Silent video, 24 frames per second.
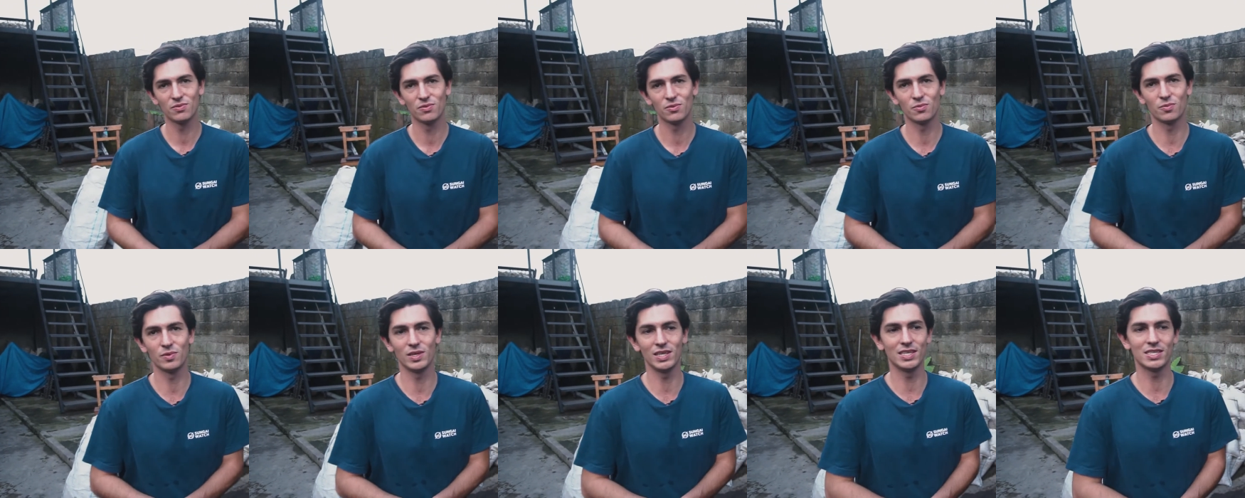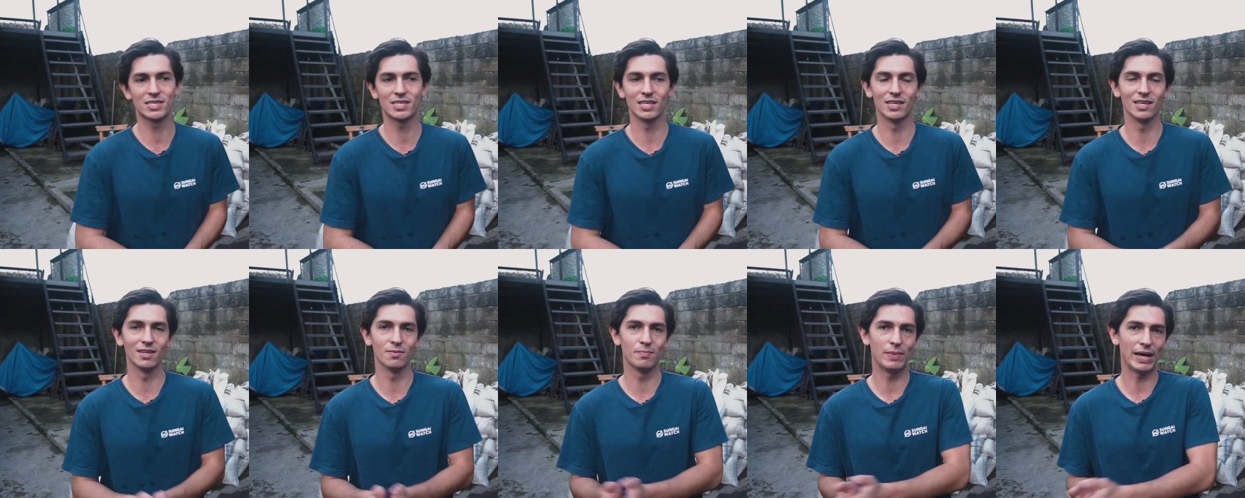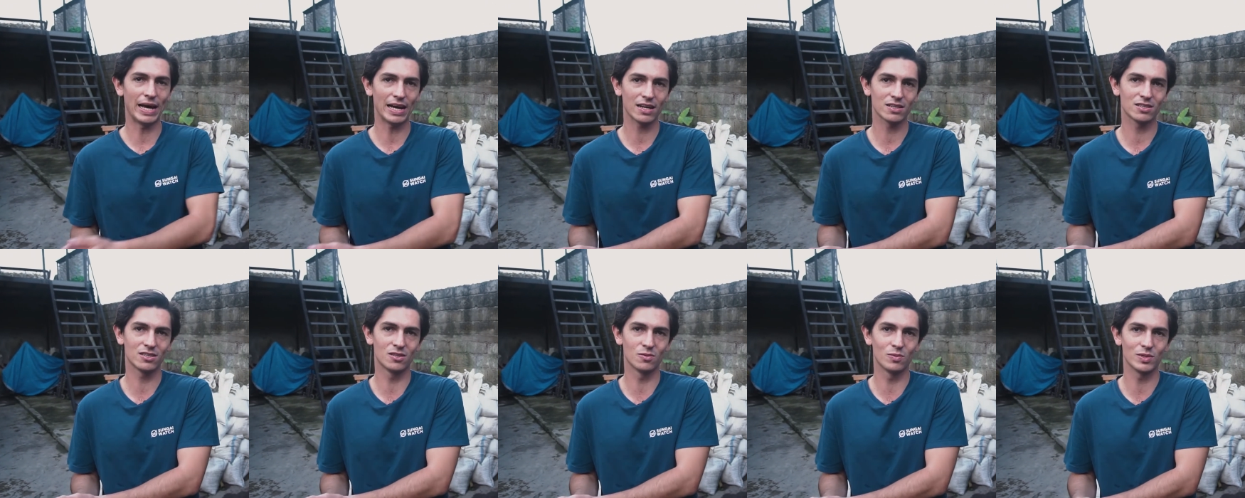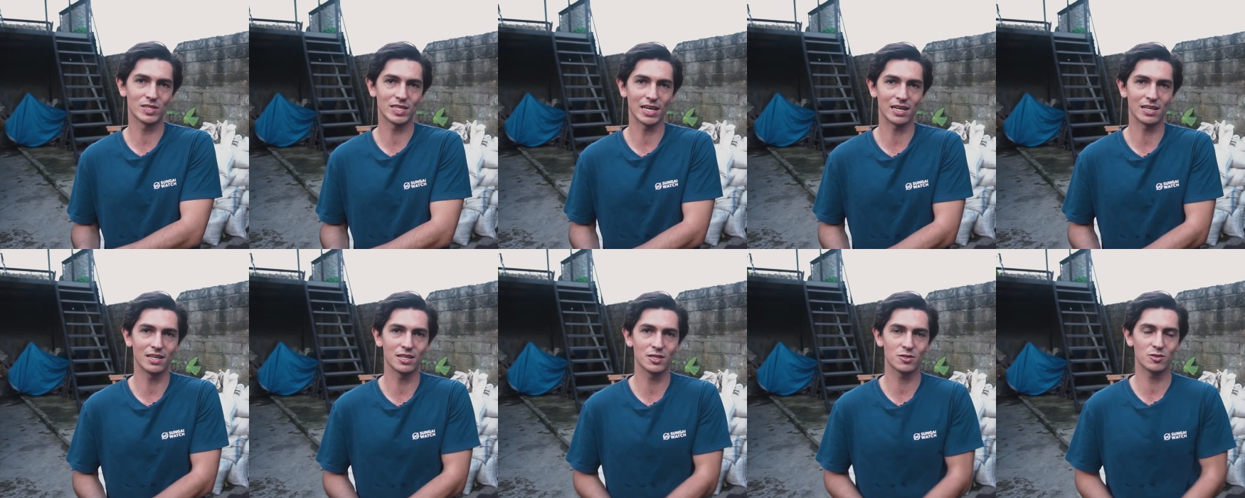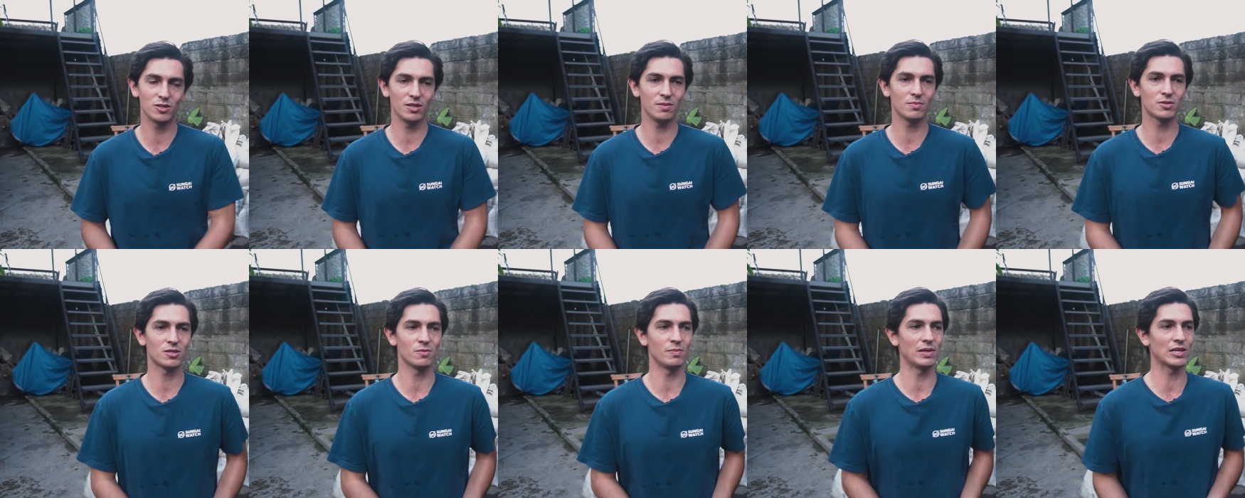we sell back to the recycling
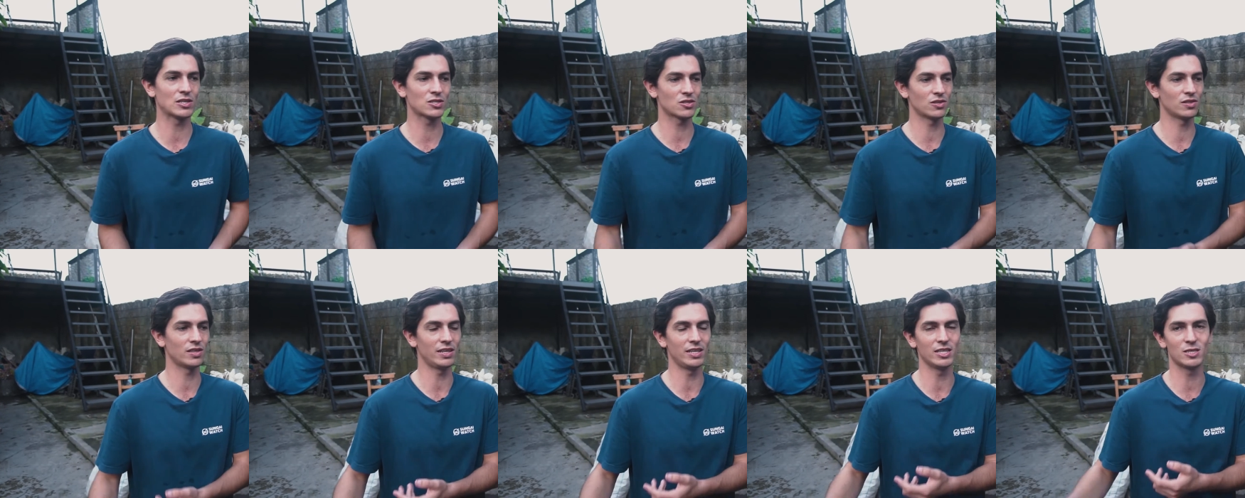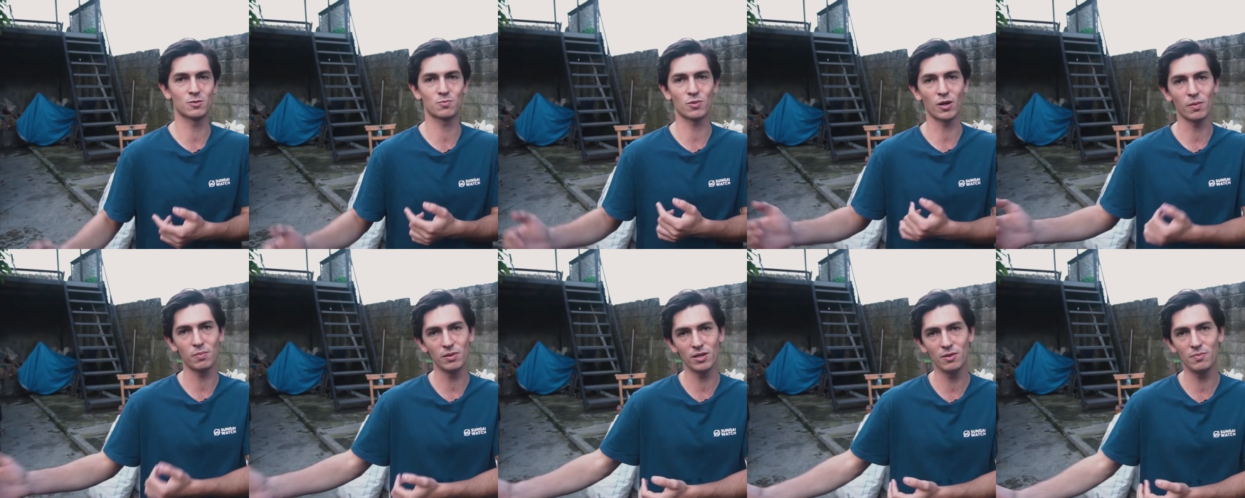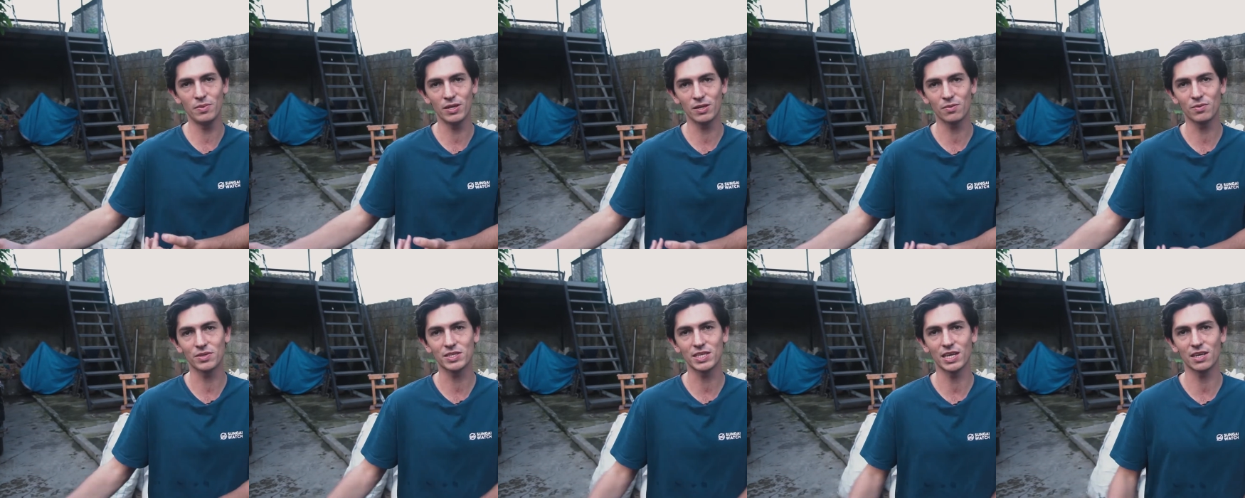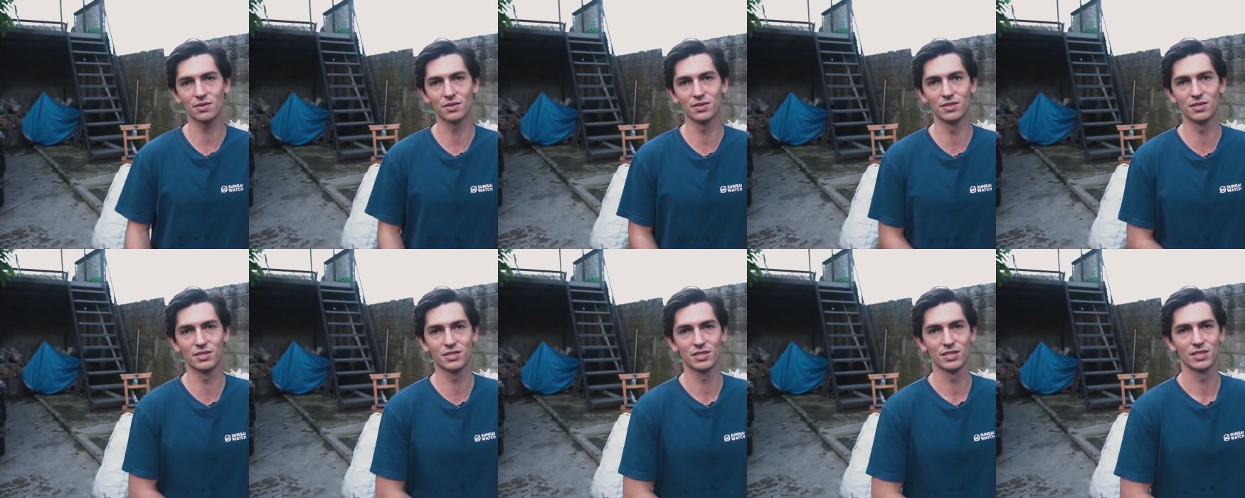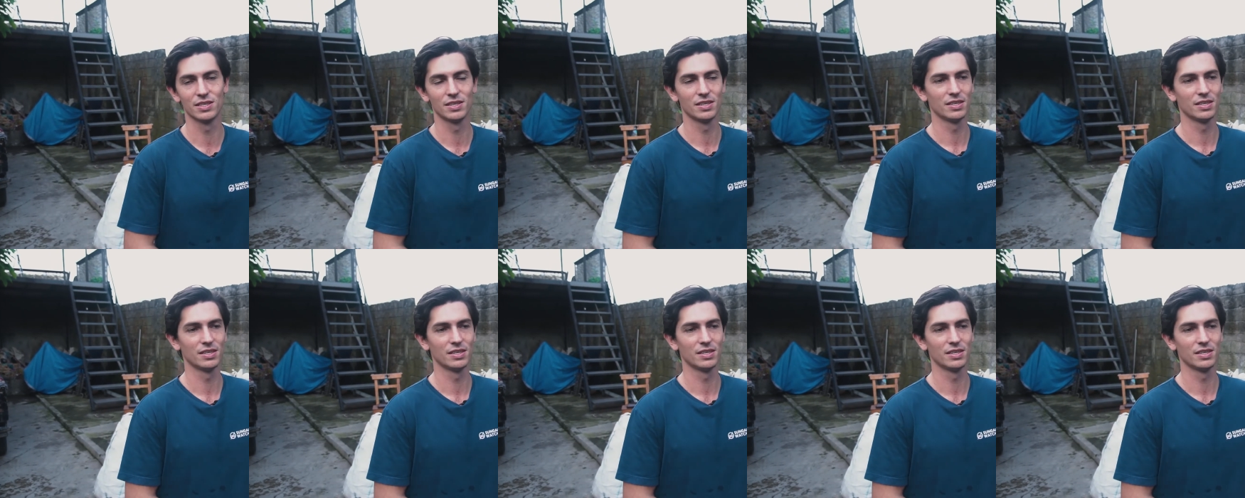stream to make sure that it's properly being recycled.